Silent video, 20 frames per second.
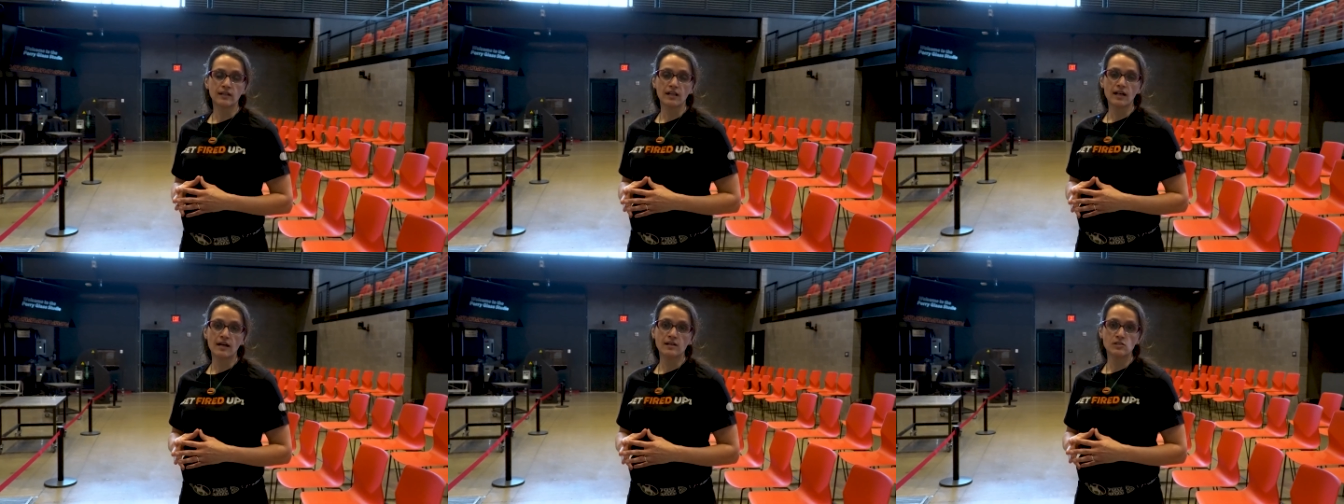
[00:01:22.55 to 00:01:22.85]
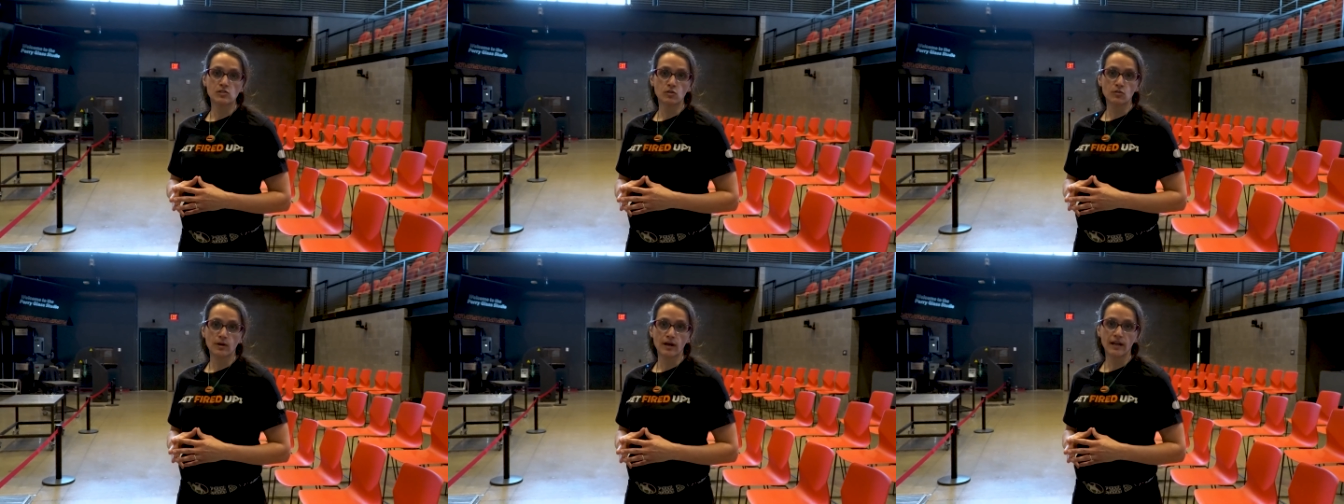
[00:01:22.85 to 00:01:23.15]

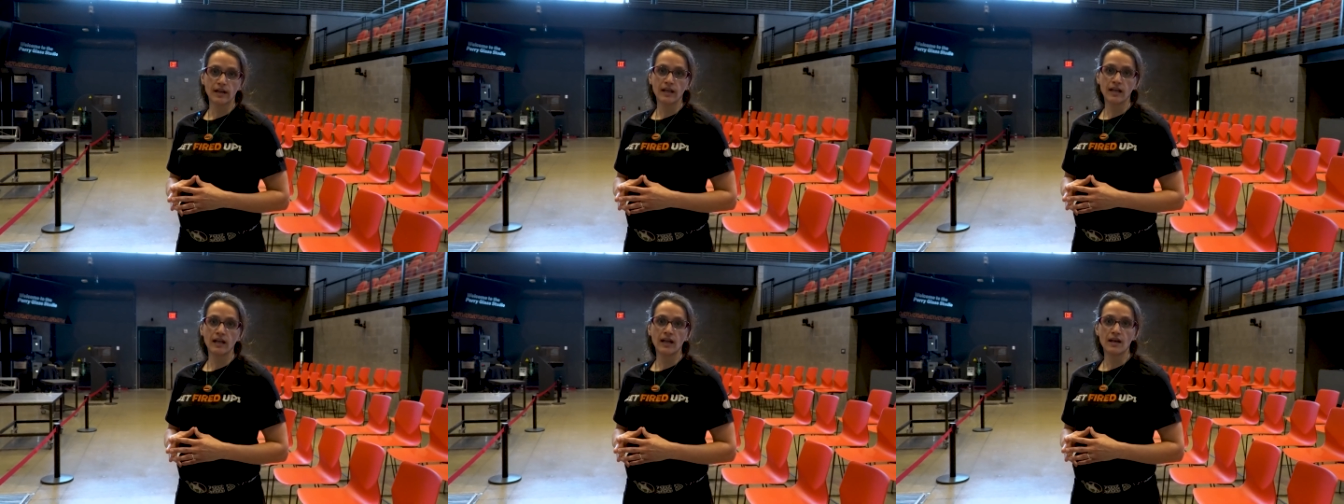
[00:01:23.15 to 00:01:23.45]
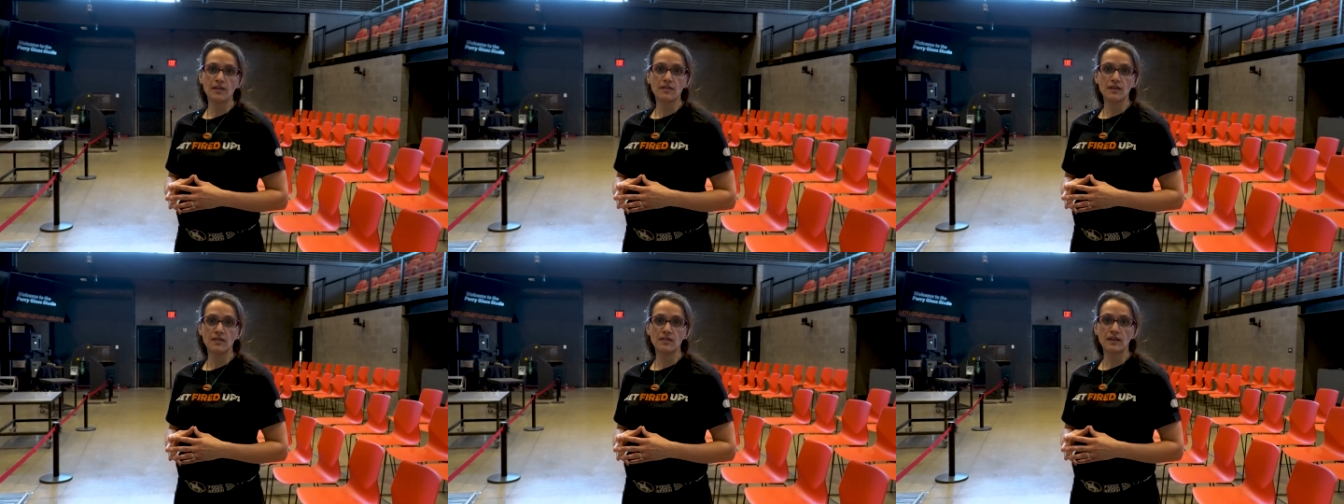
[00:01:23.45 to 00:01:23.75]
glass already,
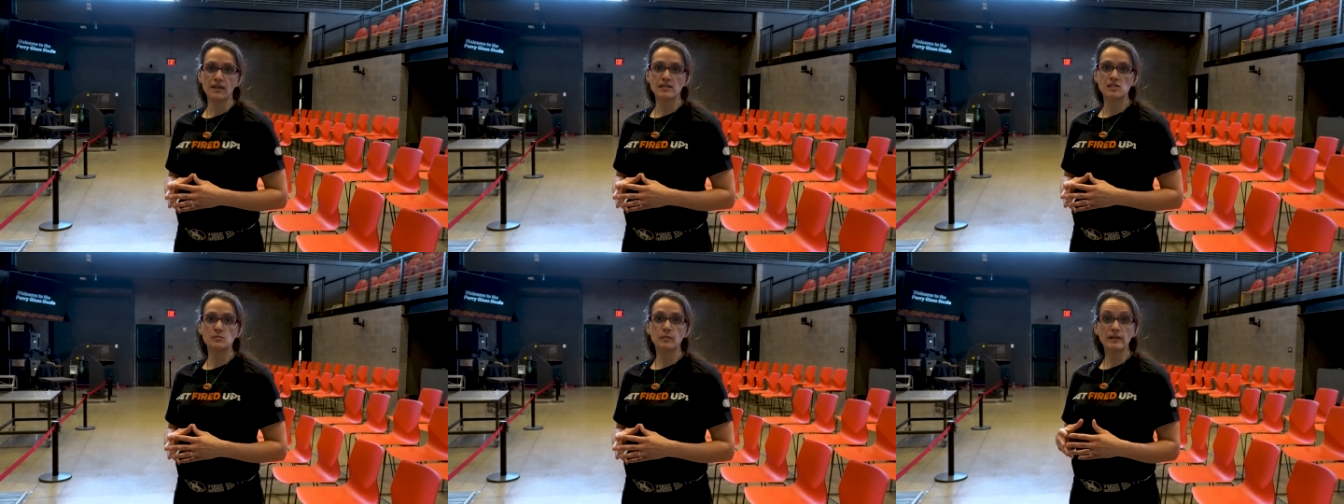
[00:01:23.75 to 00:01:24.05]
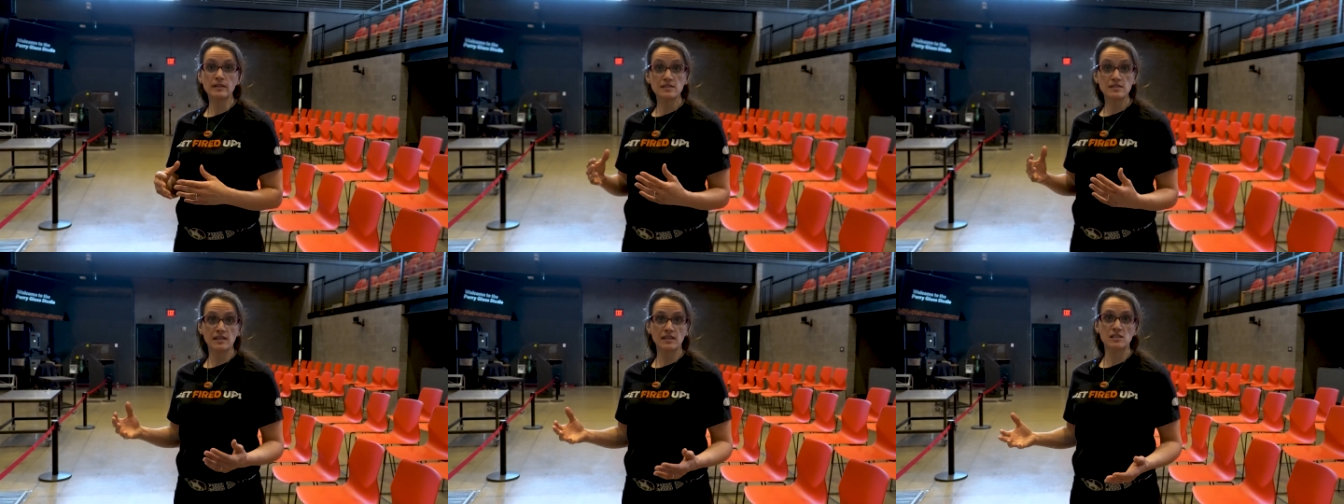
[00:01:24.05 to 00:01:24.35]
and then they
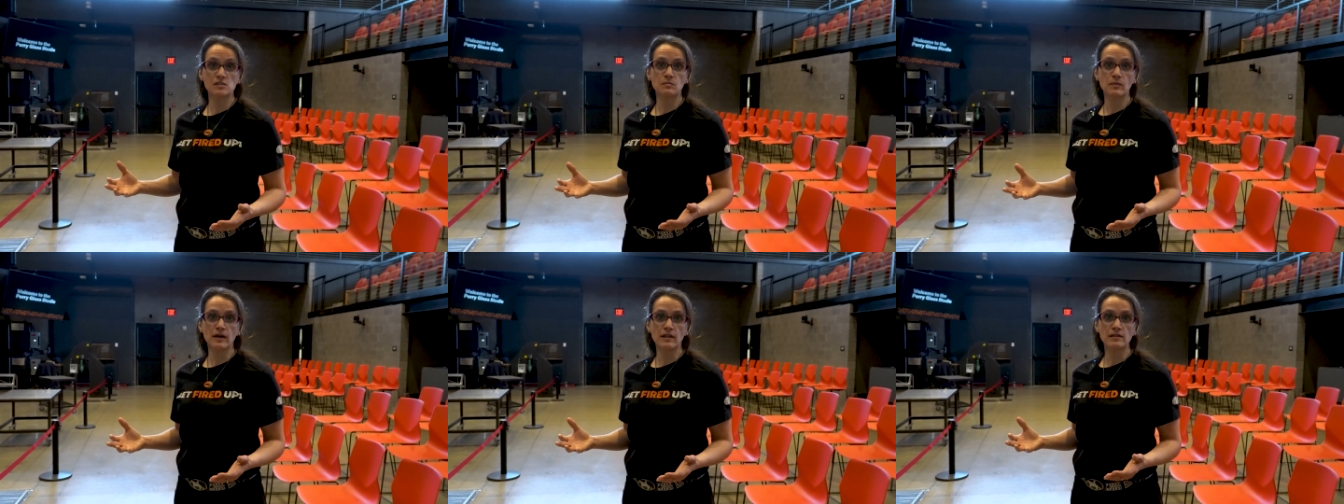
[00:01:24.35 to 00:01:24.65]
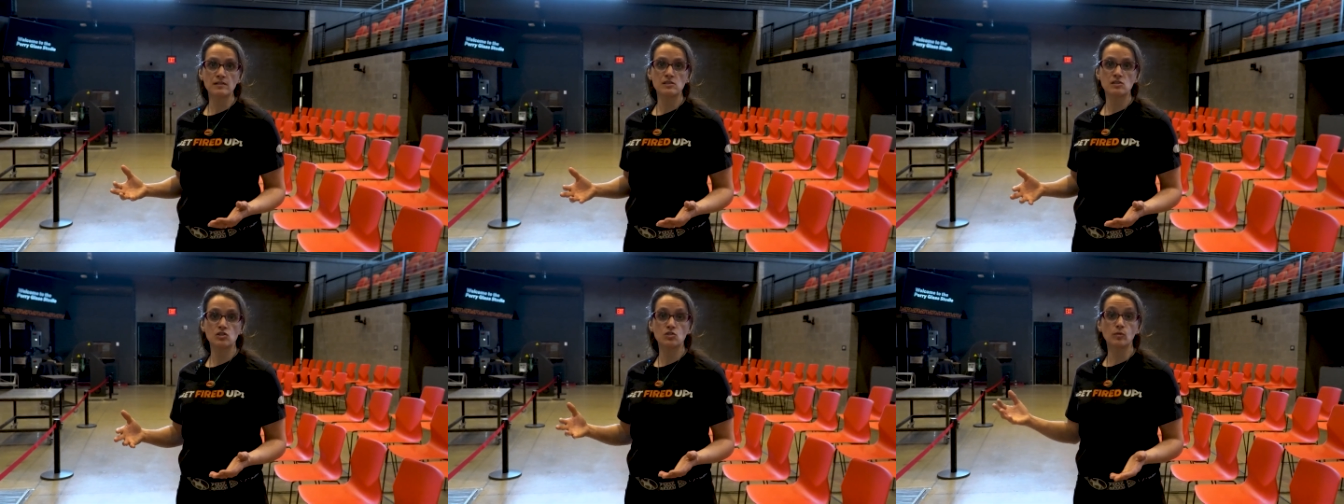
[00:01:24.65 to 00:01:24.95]
spend 6
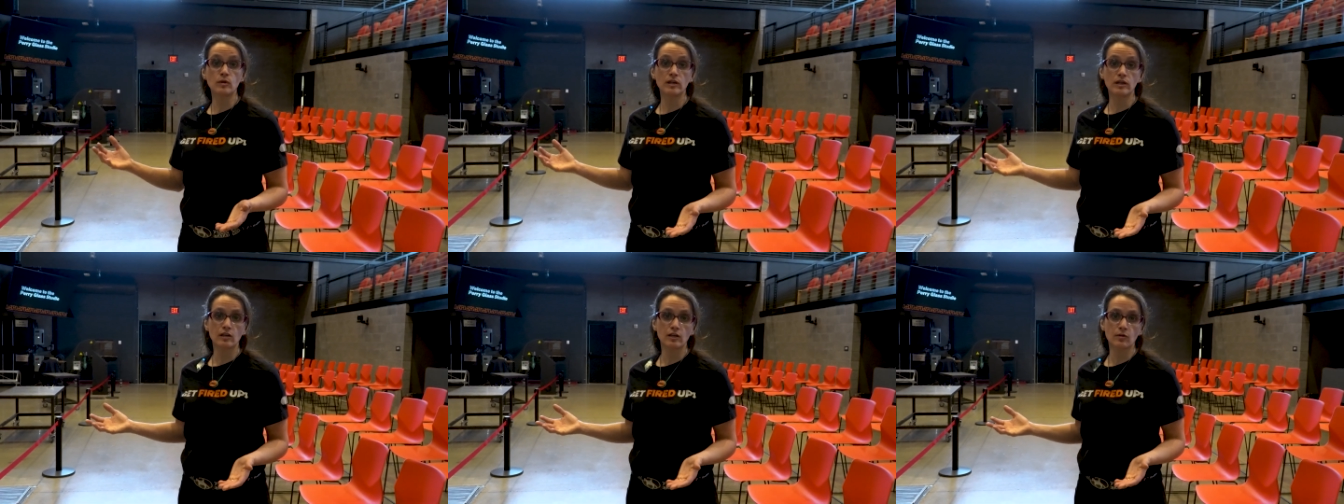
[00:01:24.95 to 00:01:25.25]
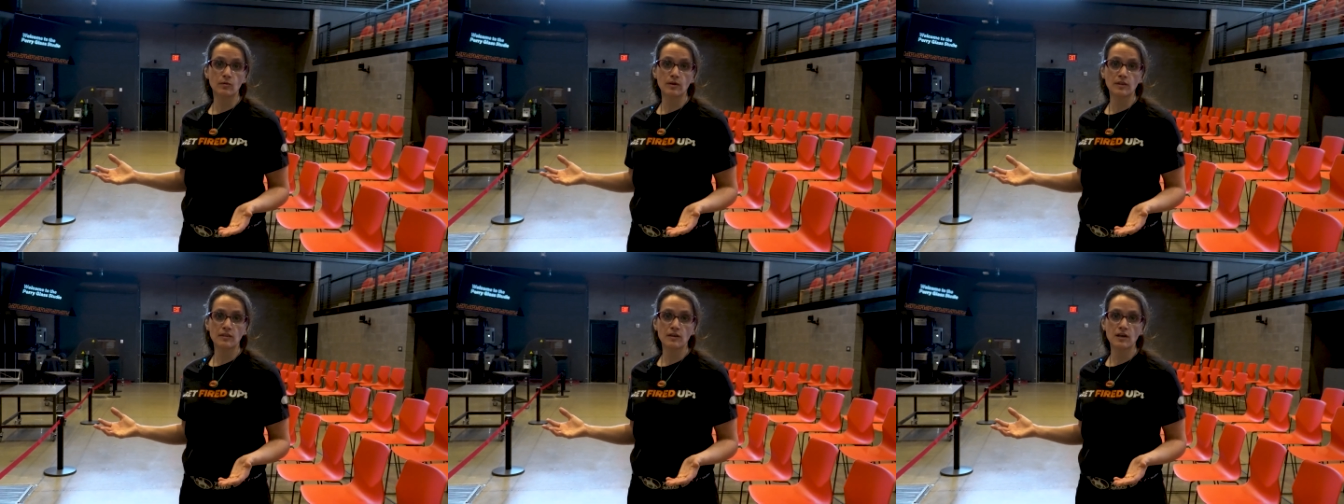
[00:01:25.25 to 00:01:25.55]
months to a year
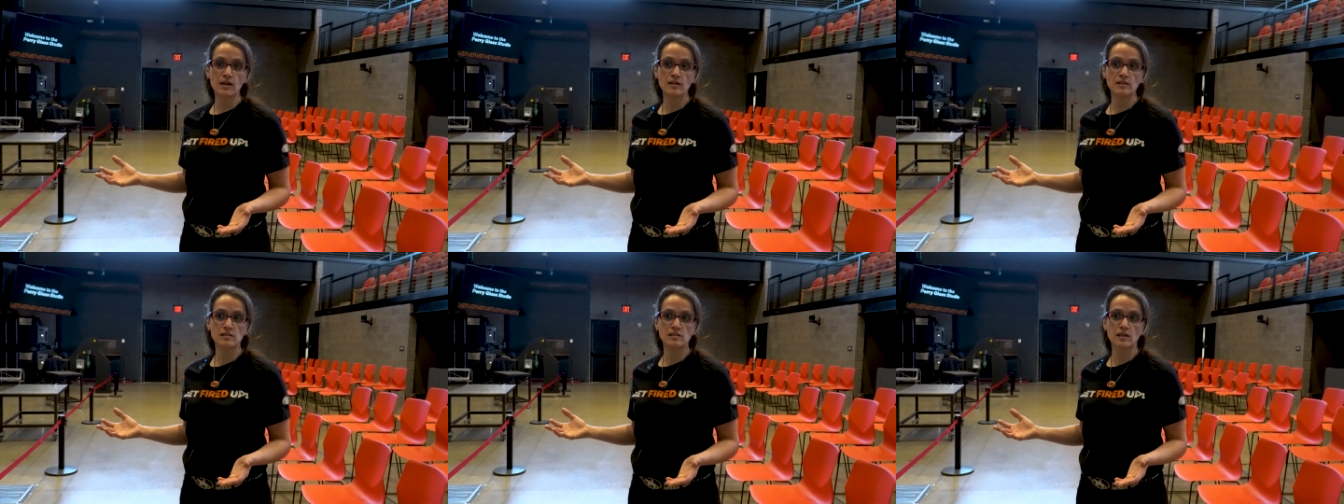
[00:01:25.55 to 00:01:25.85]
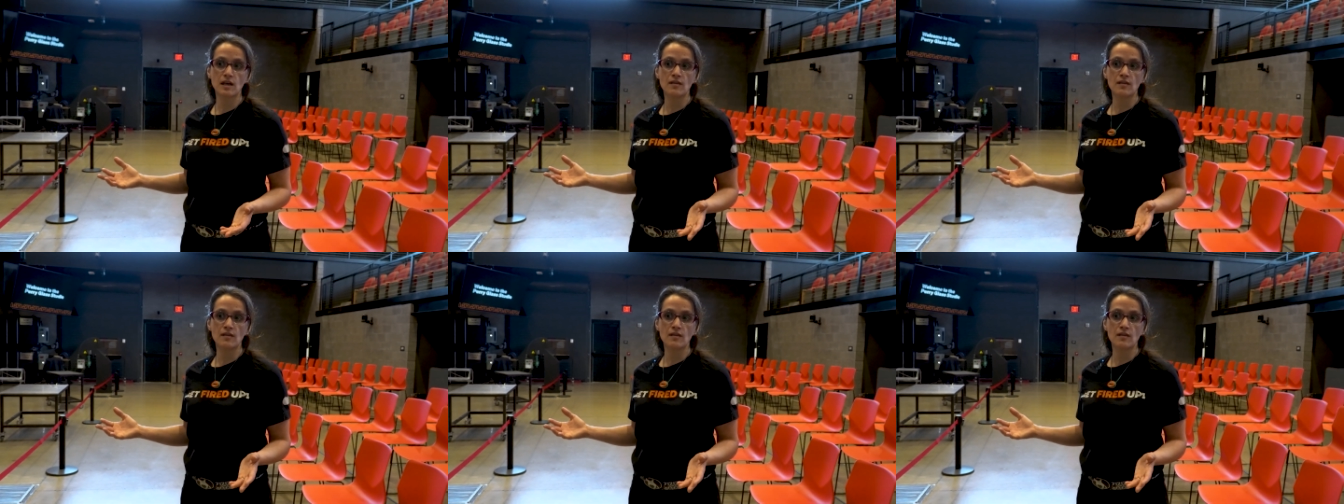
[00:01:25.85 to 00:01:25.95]
with us,